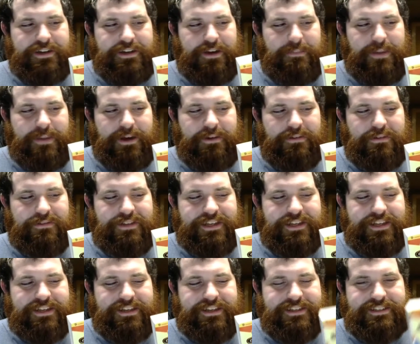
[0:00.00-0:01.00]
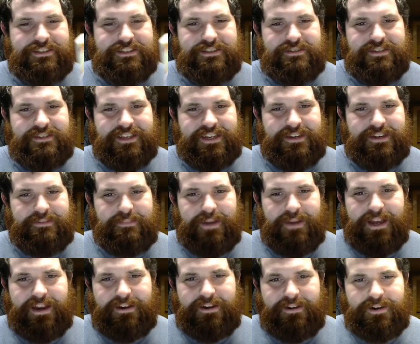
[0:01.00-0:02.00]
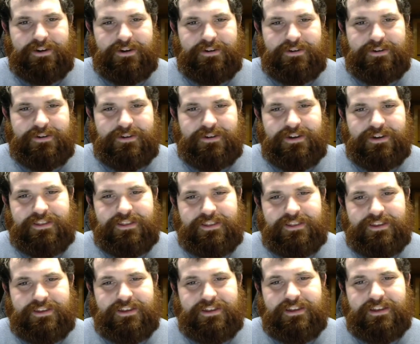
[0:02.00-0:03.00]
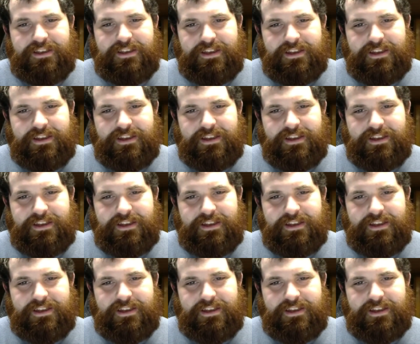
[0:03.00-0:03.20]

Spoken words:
about like his like background or anything,